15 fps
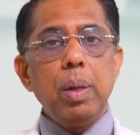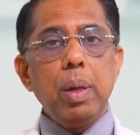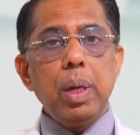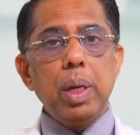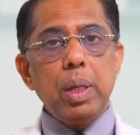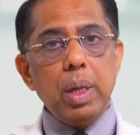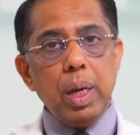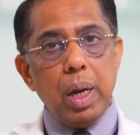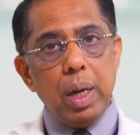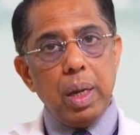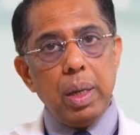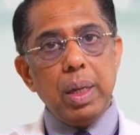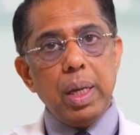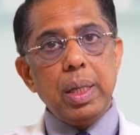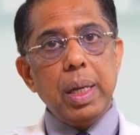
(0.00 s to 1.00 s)
in
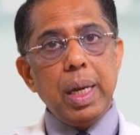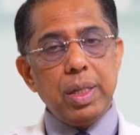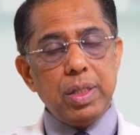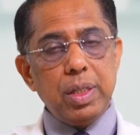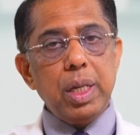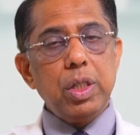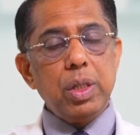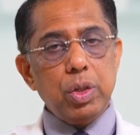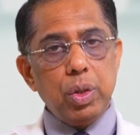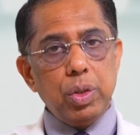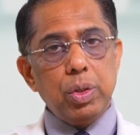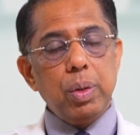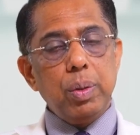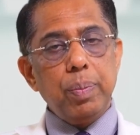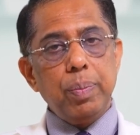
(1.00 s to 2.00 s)
late stages
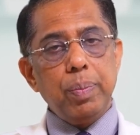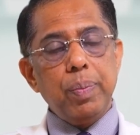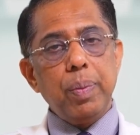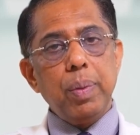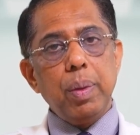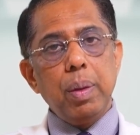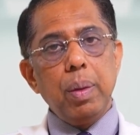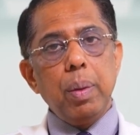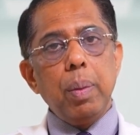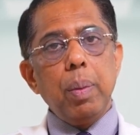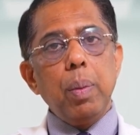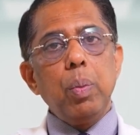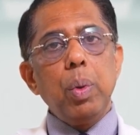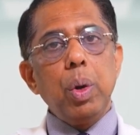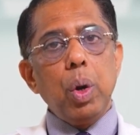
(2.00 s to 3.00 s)
also.
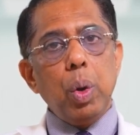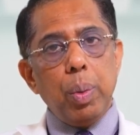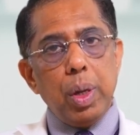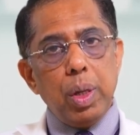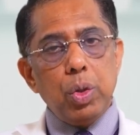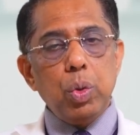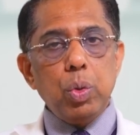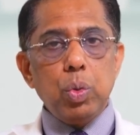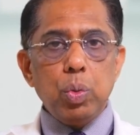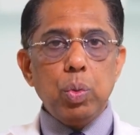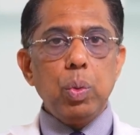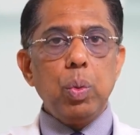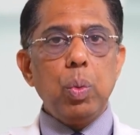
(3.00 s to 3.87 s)
We normally do